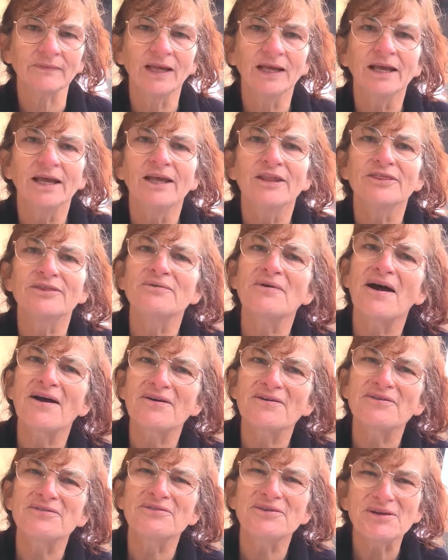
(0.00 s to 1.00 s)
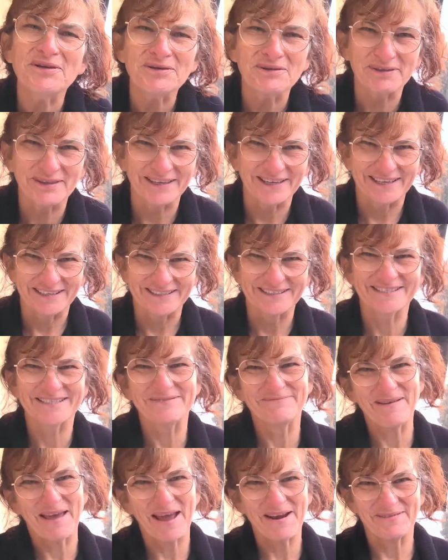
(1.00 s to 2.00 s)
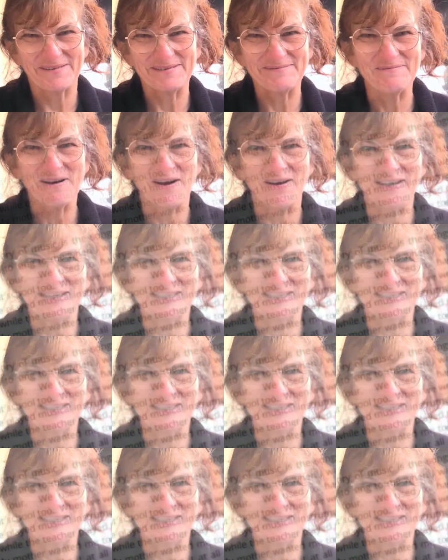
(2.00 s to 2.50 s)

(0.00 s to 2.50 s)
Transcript: There are a few things to bear in mind.